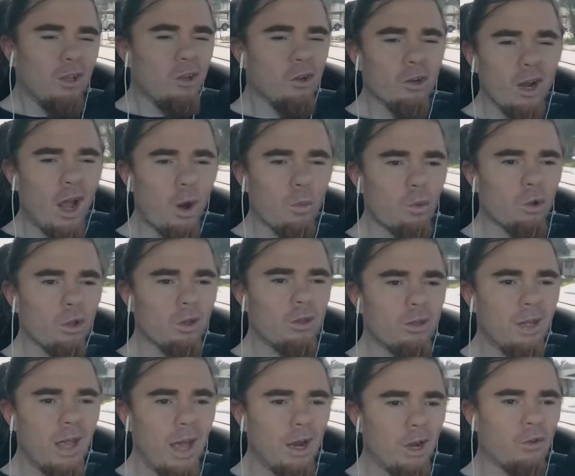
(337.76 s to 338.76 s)
you're not really
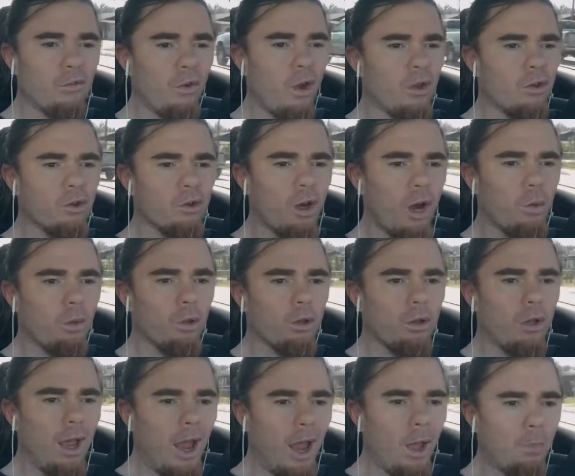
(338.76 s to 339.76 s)
satisfied. You're not
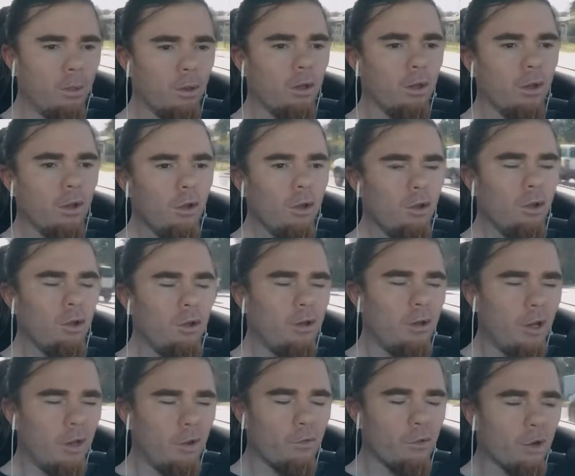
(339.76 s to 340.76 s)
really happy. You're
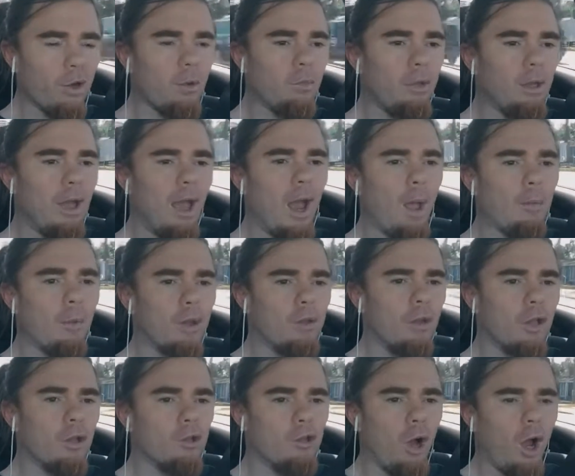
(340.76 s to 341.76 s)
never going to be happy at
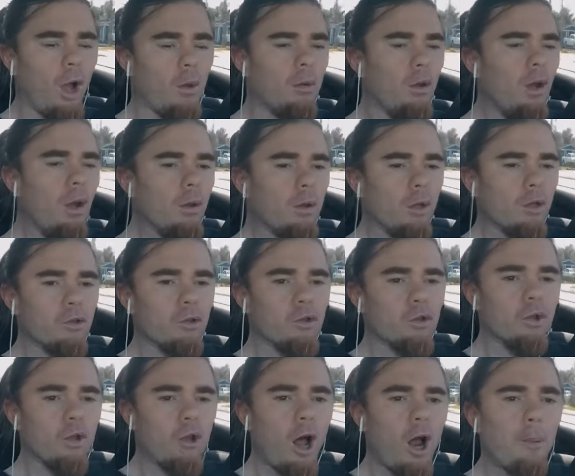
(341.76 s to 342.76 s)
that job, because
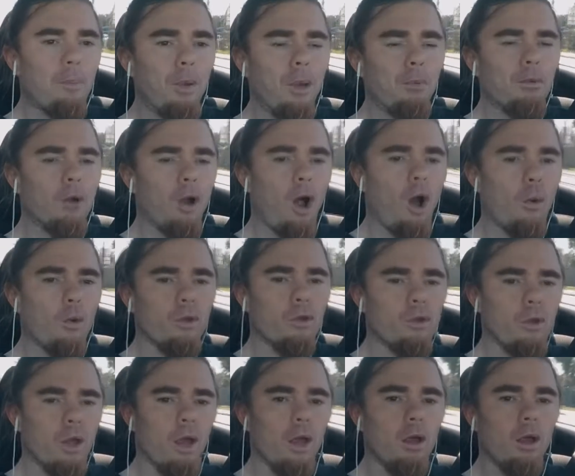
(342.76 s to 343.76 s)
there's a lot of people that always
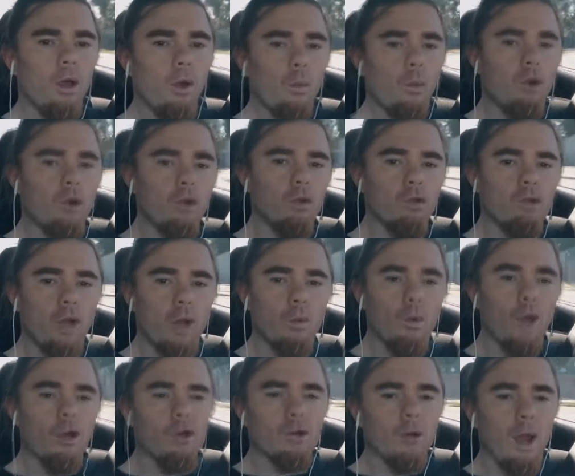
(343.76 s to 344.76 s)
say, when you say,
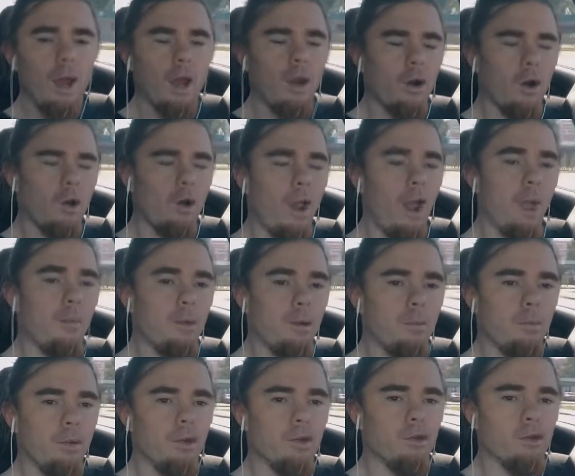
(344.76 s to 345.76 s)
raise your hand, are you happy
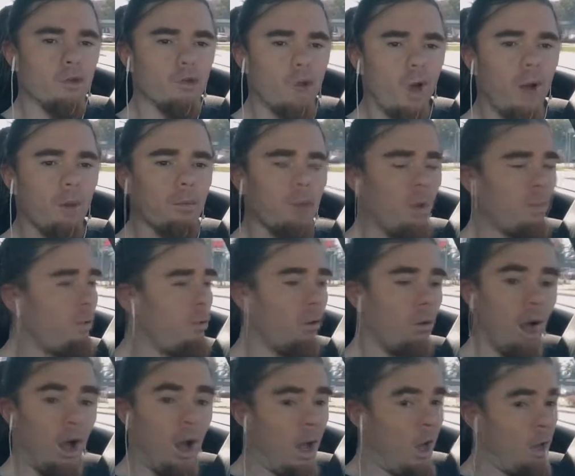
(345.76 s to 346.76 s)
to be at your job? A lot of people
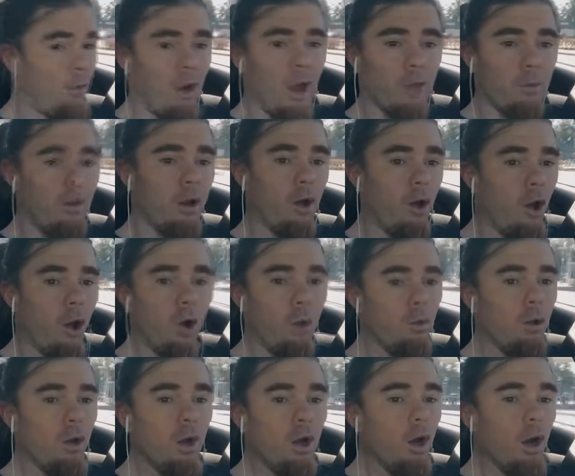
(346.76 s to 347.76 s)
go, I'd rather be at
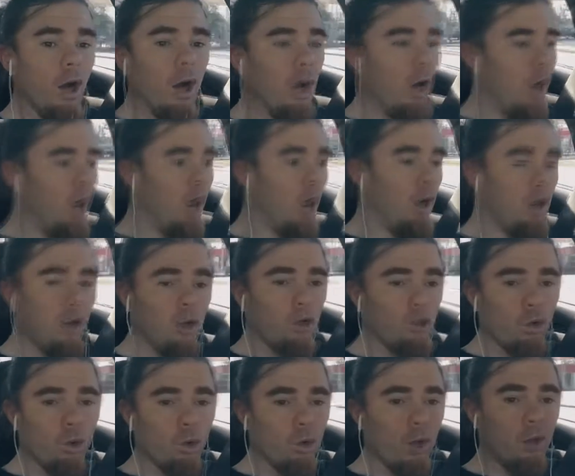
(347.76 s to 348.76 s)
home
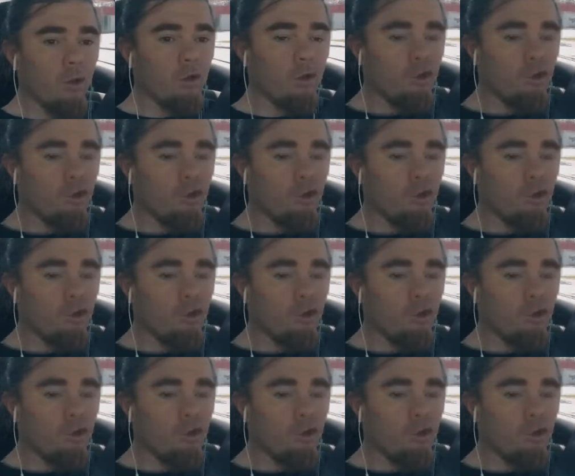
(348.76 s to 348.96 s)
doing other